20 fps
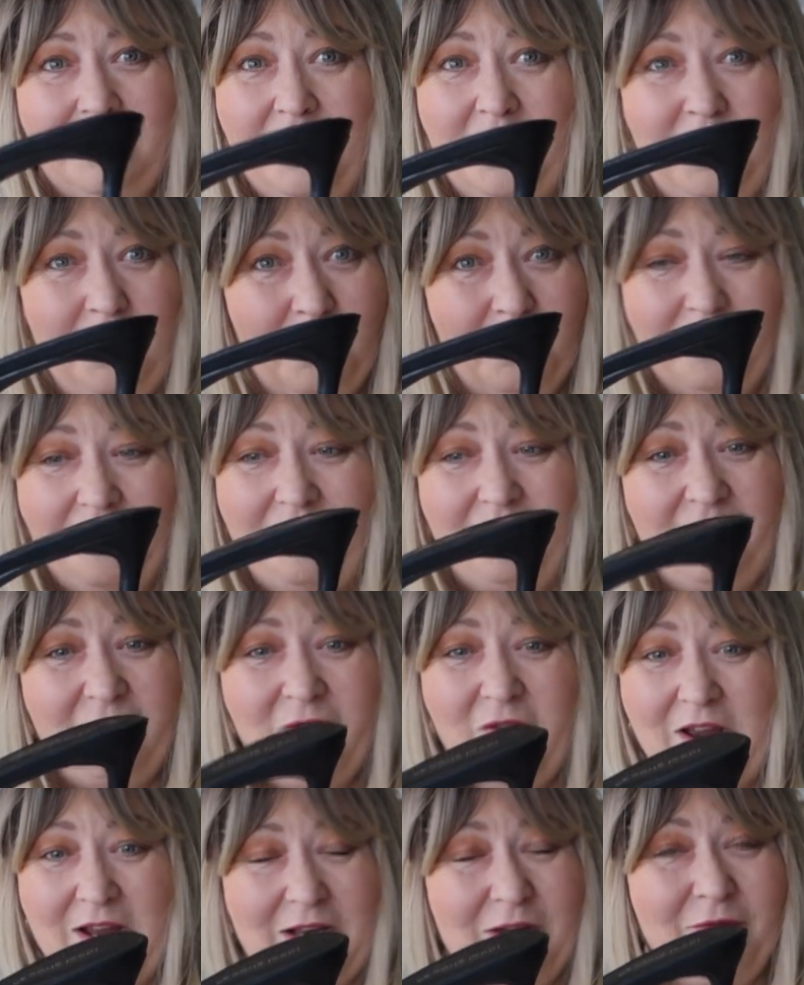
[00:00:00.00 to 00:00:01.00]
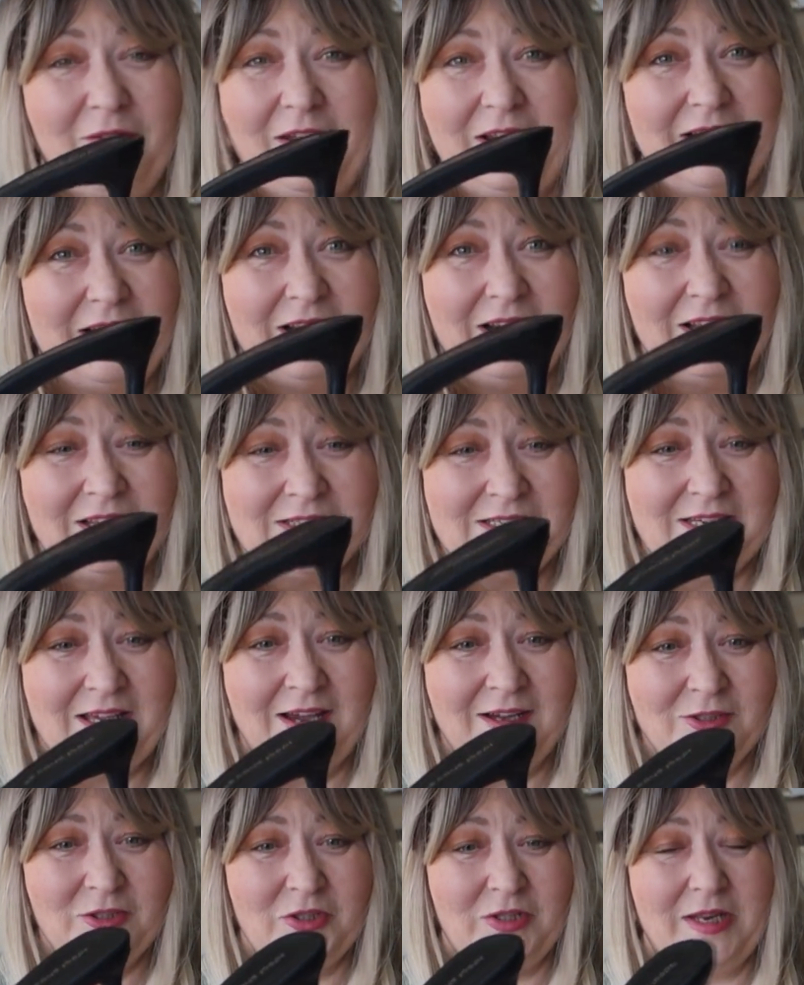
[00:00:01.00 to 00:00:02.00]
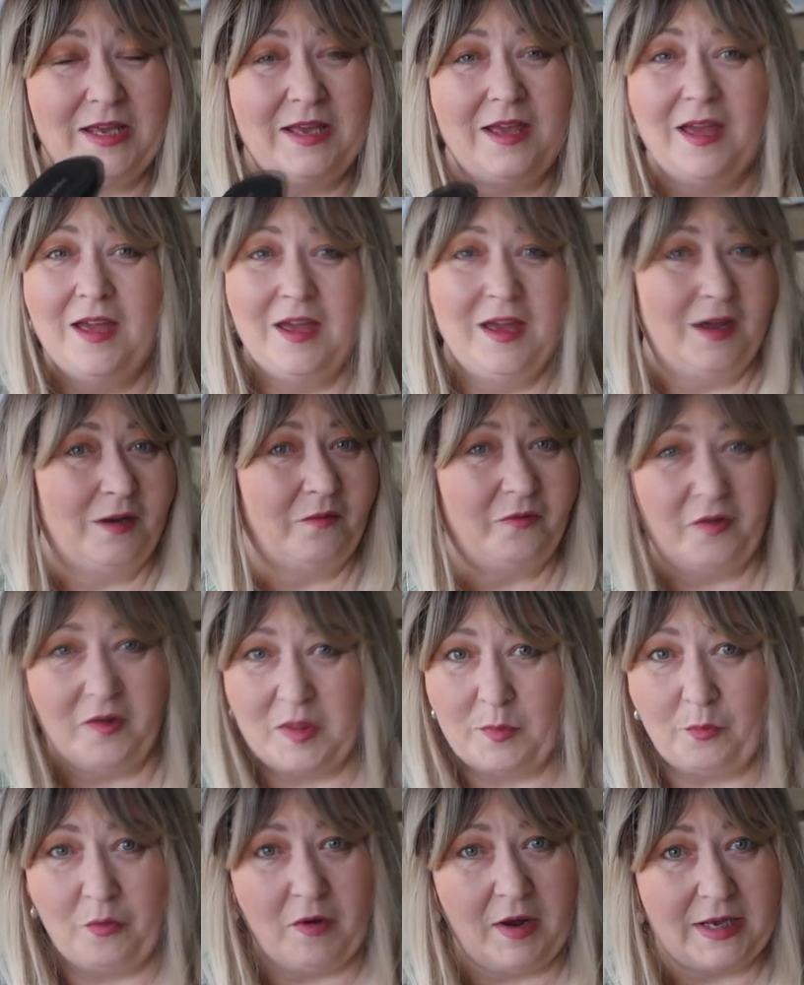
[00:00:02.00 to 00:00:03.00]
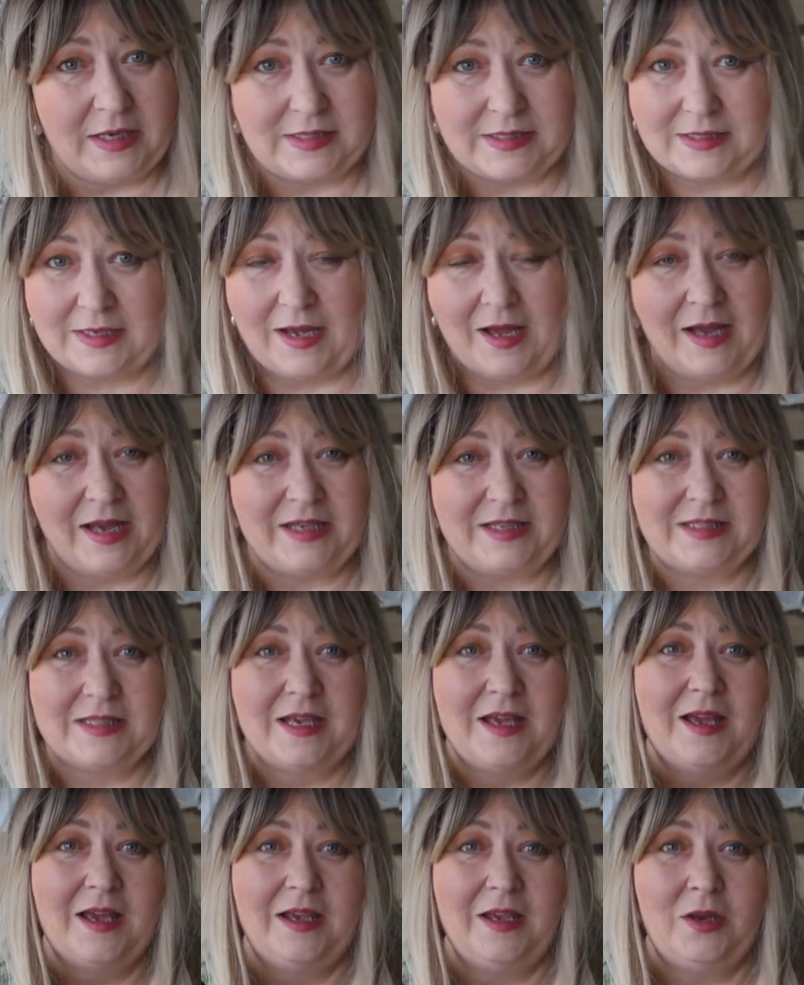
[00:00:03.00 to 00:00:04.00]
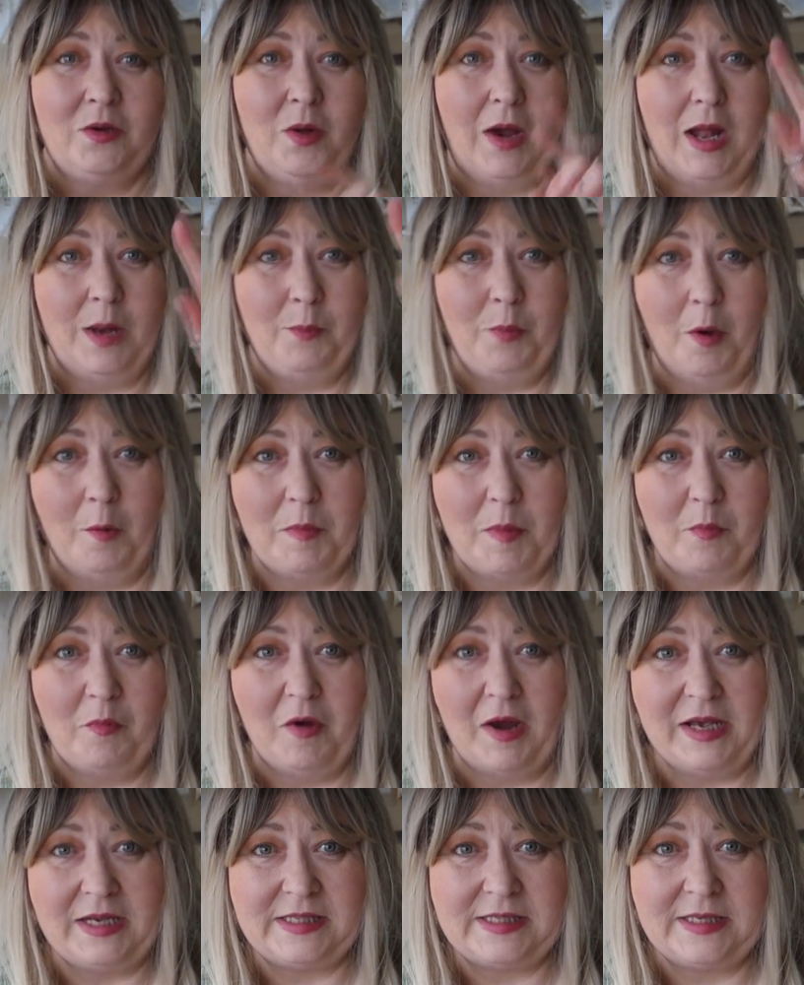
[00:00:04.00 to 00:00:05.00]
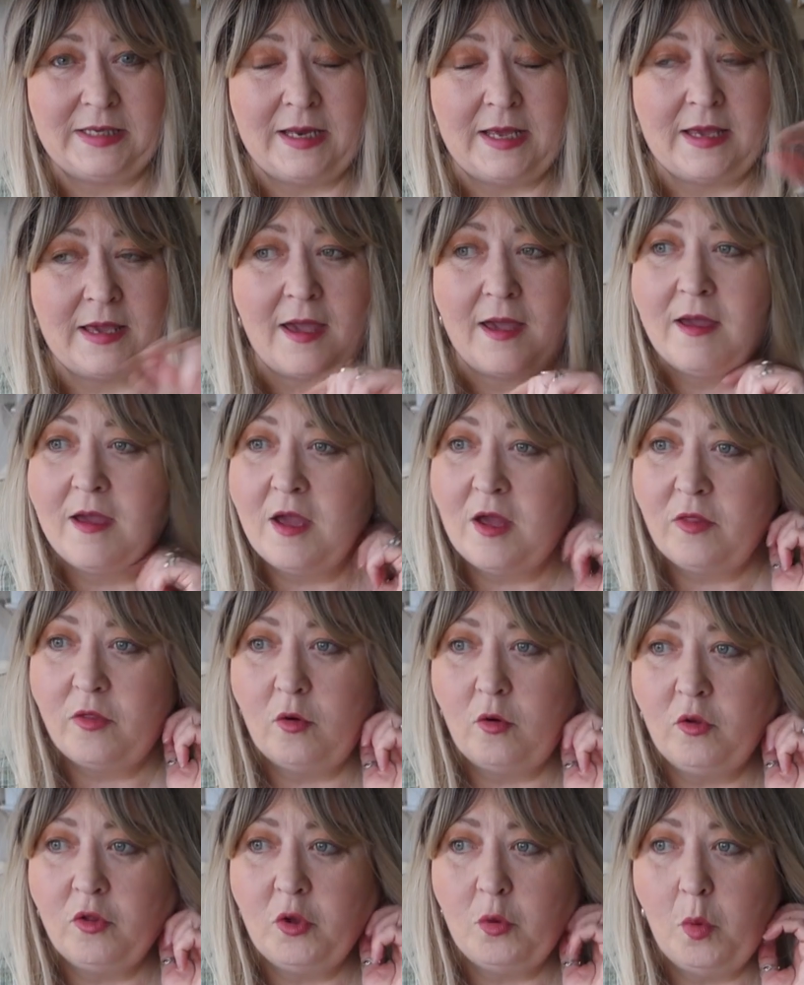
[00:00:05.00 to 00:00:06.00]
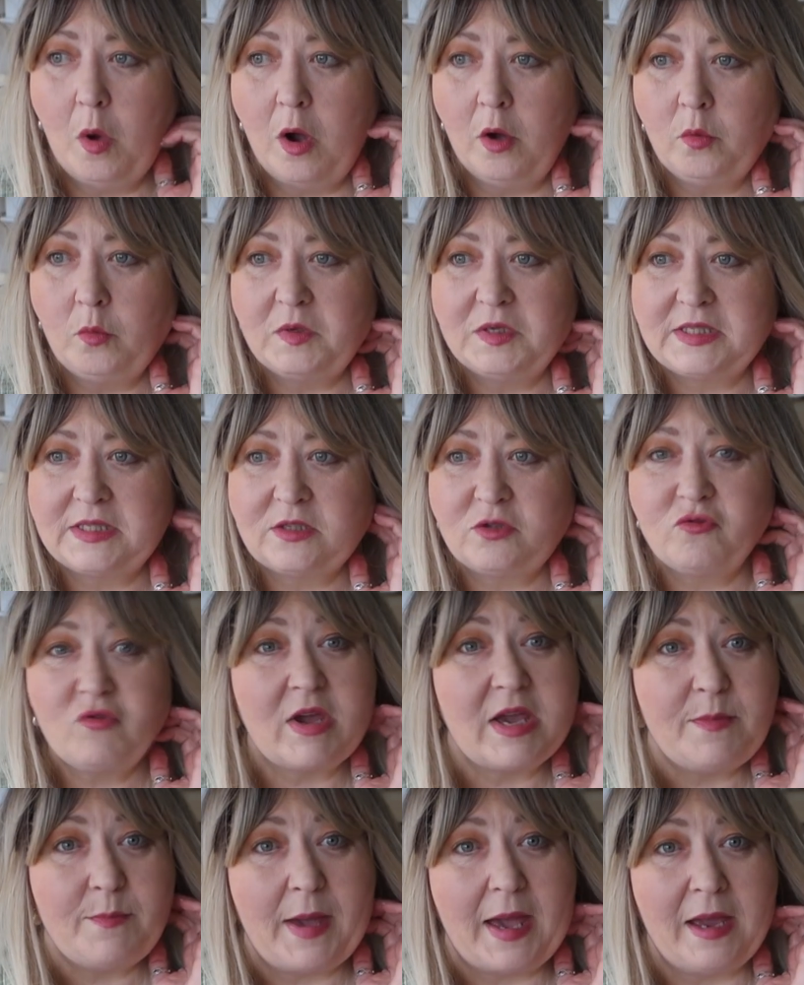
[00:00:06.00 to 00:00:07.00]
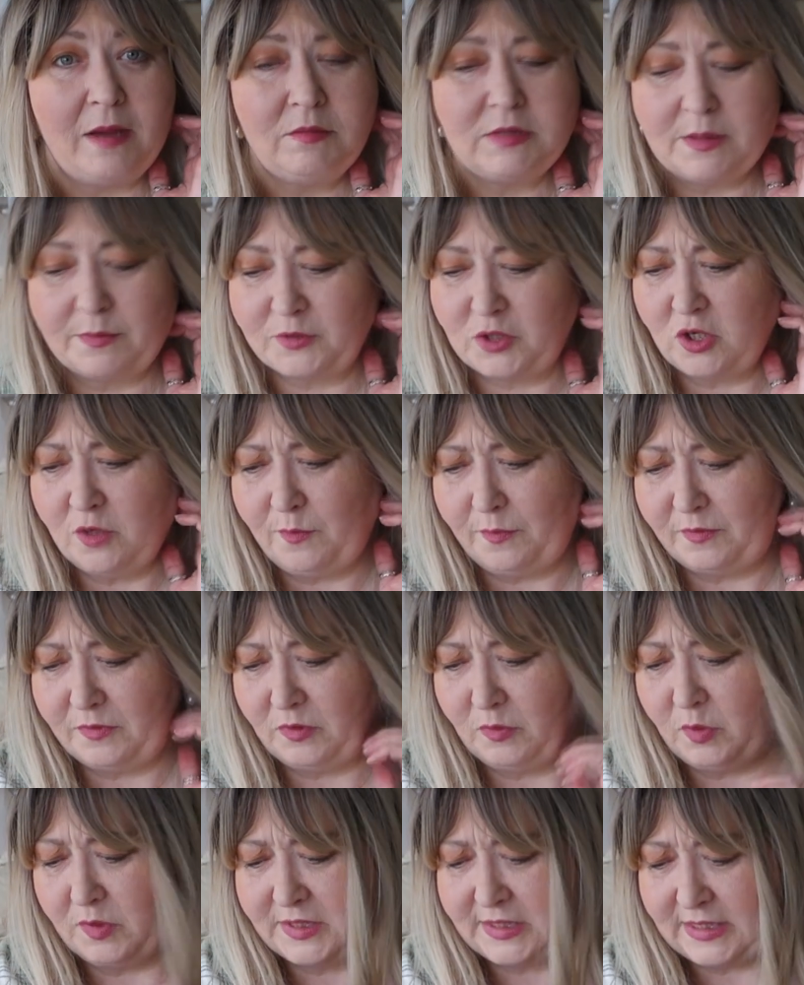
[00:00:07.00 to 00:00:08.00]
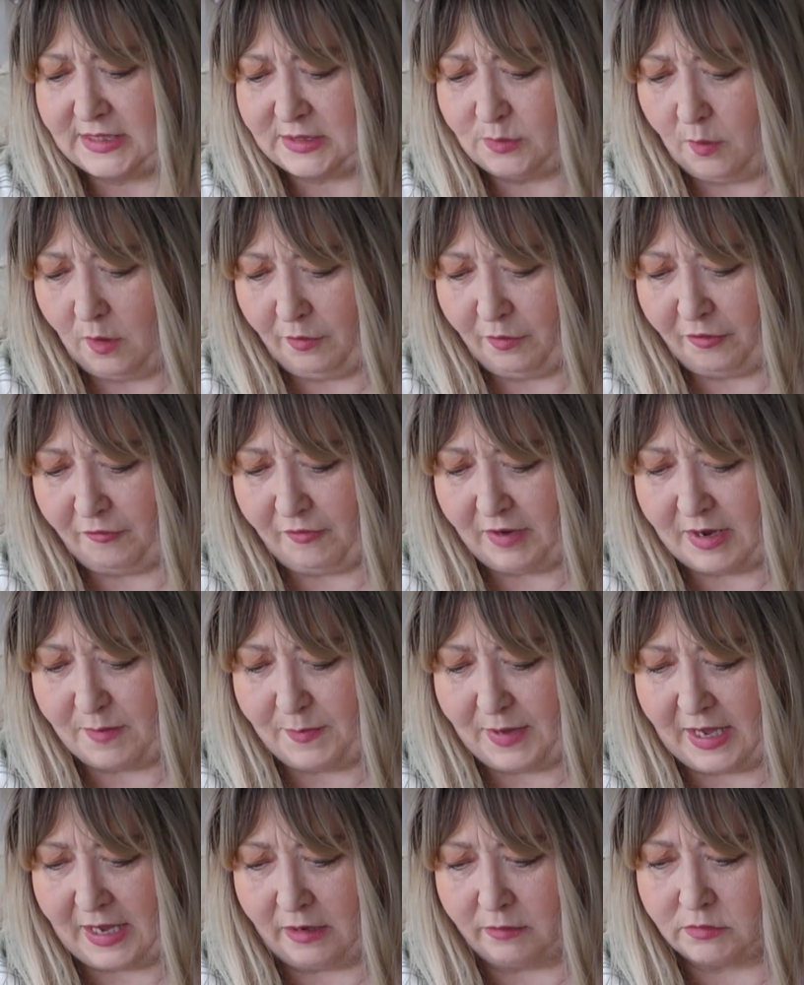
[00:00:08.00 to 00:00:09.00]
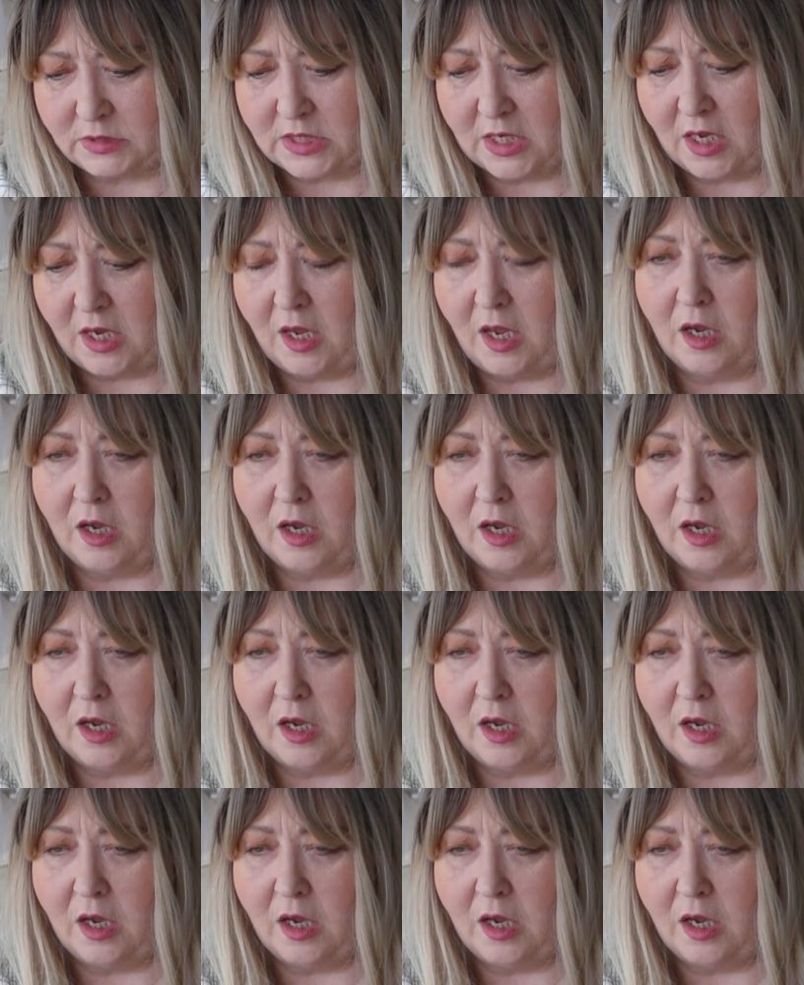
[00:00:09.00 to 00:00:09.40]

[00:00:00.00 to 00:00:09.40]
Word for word: They look really, really classy, actually, and for the price, guys. You know, I'll pop the price in here. The other one was three pound. I do. Was this one three pound?